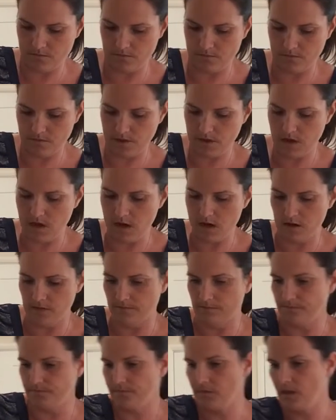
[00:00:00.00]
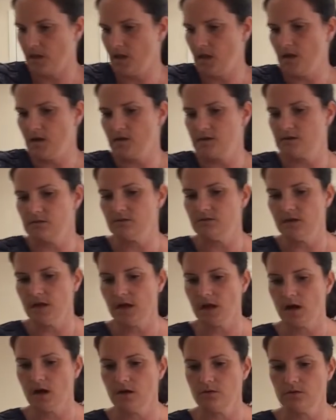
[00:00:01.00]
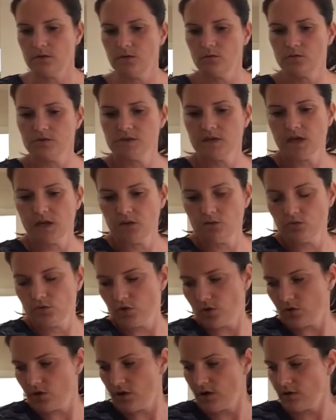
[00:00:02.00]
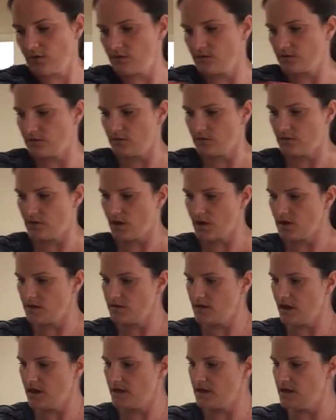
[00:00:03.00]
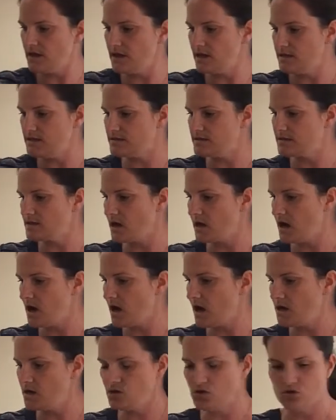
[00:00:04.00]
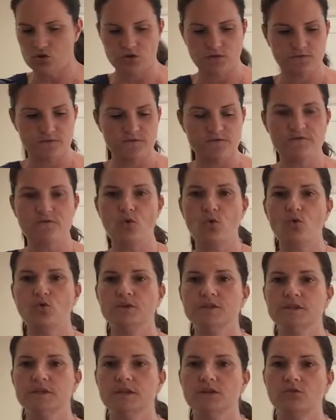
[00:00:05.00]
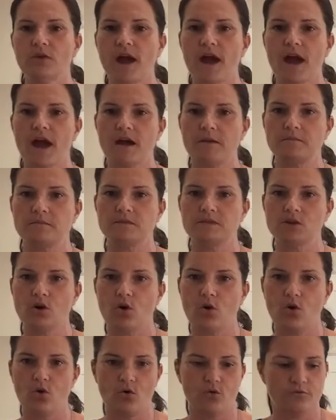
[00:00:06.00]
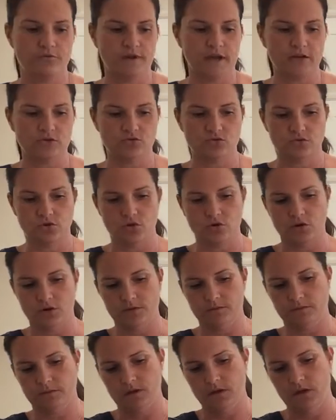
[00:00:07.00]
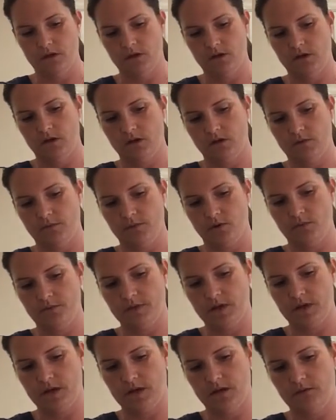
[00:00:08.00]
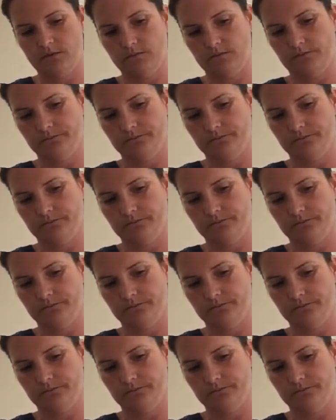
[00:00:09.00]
Okay, so now you want to get your yogurt, and that is 140 grams of natural yogurt, and pop that in.